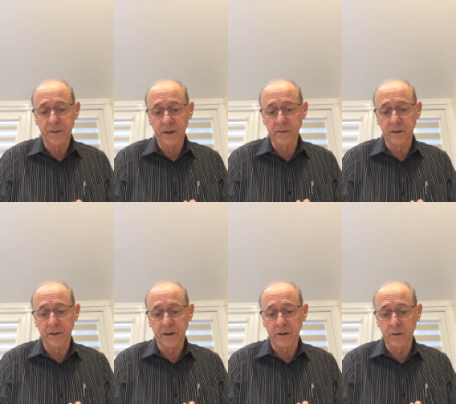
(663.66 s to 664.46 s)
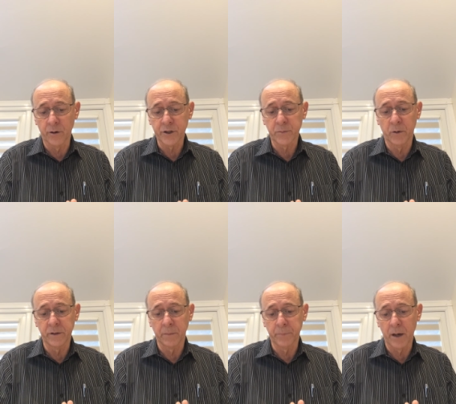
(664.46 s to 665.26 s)
Thirdly, there are
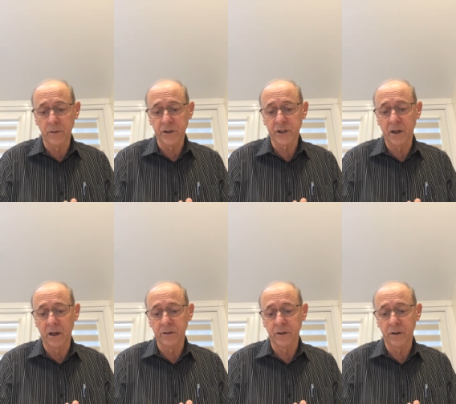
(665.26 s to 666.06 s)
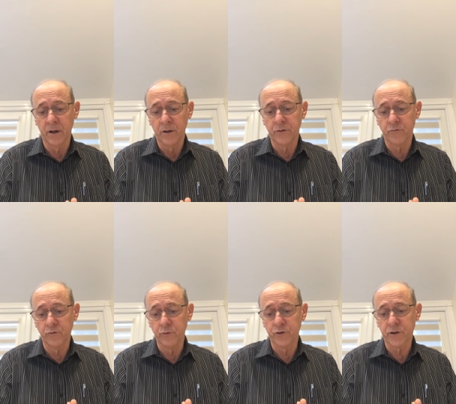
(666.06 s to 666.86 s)
corresponding powers under the
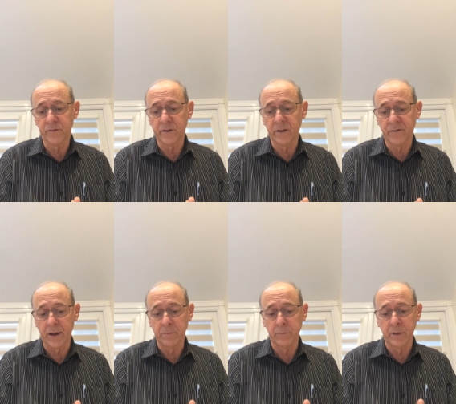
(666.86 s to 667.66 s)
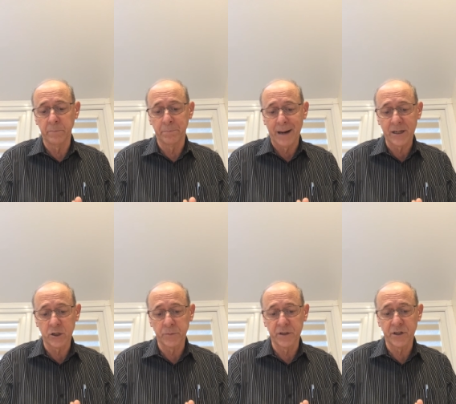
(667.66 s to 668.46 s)
rules of the Development
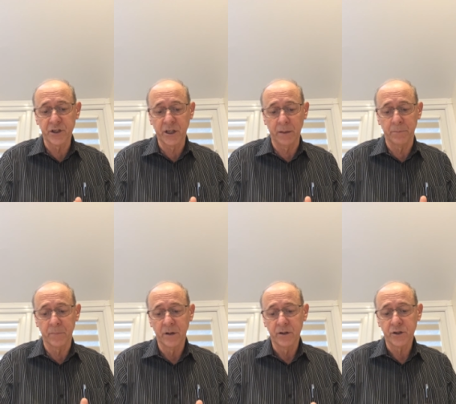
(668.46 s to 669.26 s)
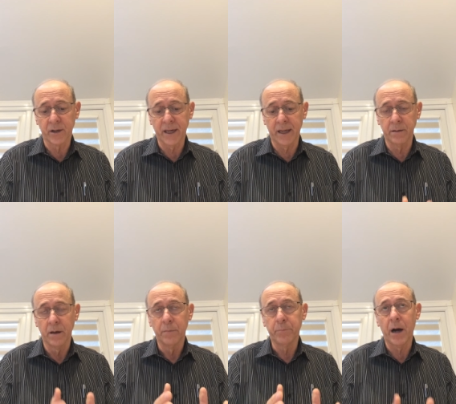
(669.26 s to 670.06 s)
Management Scheme. So again,
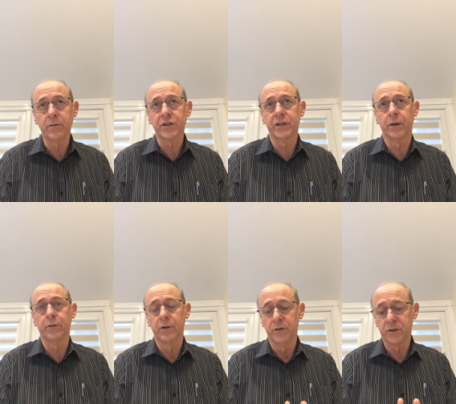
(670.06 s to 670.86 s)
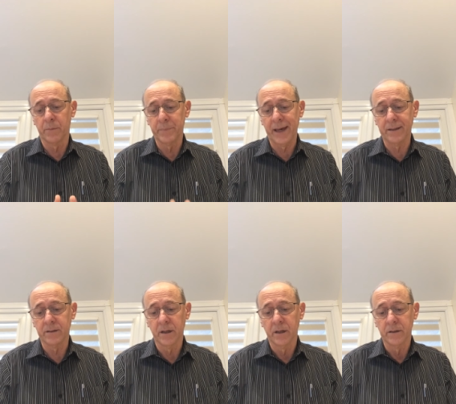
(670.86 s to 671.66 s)
powers now to
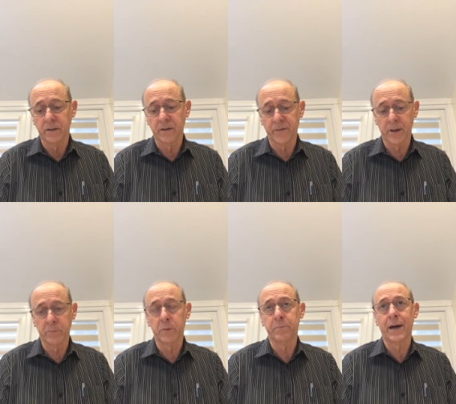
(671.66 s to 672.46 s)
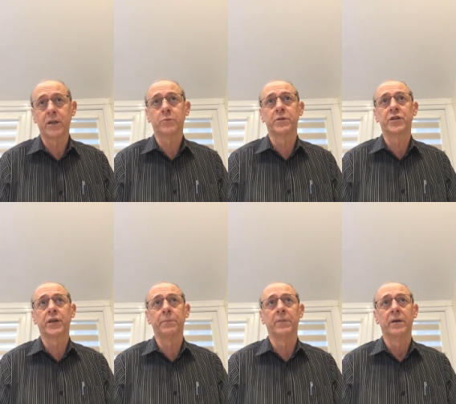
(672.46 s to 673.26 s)
amend the Development Management
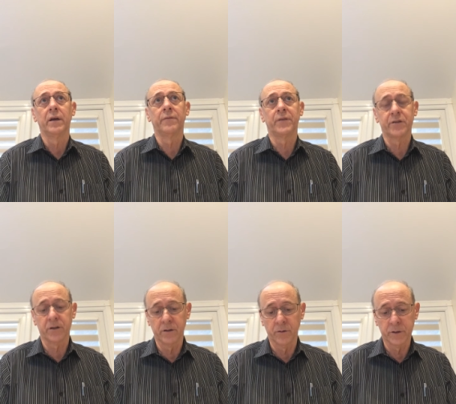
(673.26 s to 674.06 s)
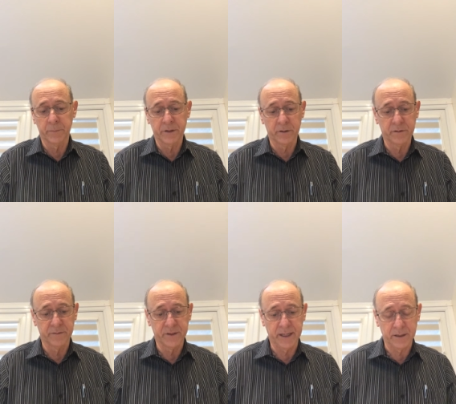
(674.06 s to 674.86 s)
Scheme if it's got a bit out
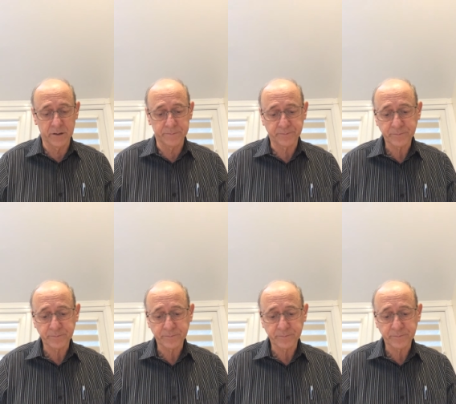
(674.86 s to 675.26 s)
of date.